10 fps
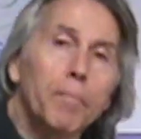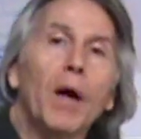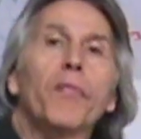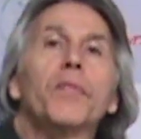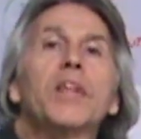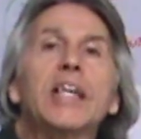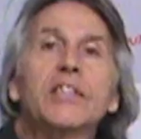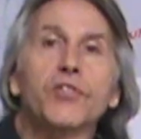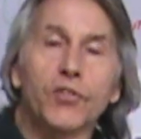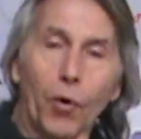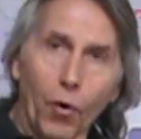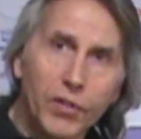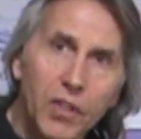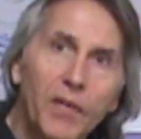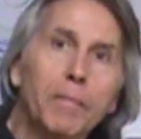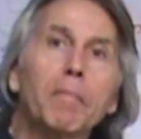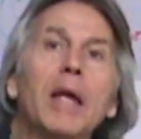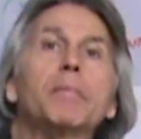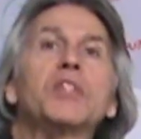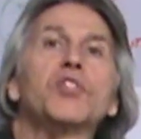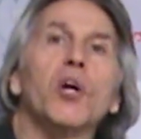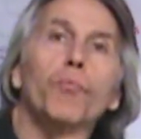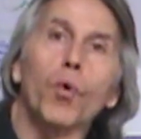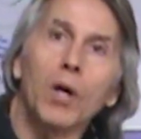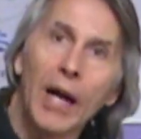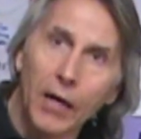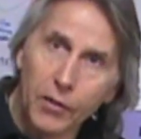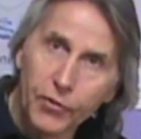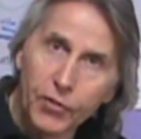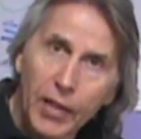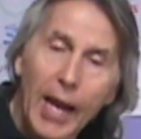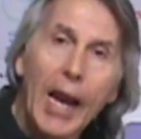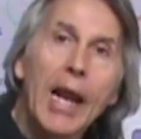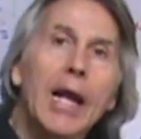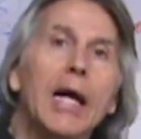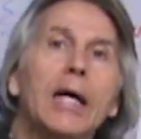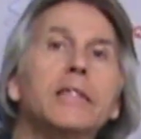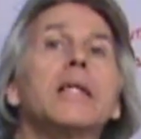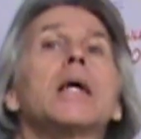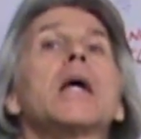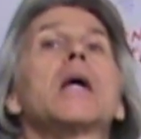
but the source of it may be somewhere else. And